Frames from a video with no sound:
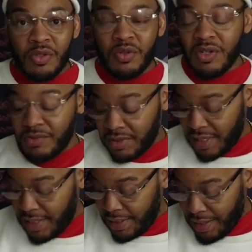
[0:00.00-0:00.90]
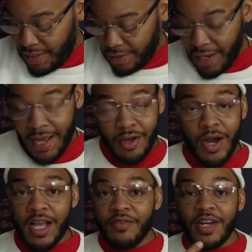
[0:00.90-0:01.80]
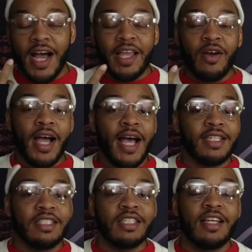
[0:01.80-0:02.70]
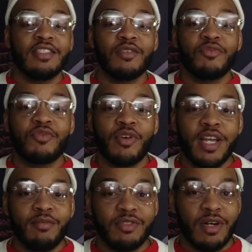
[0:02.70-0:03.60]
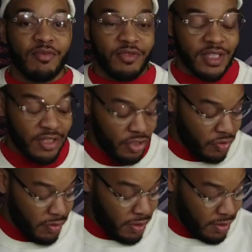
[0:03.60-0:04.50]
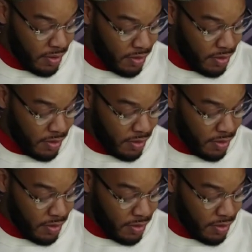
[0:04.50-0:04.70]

You know what I'm saying? Like, I, yo, I even, I, yo, I had to change the frames up for this joint.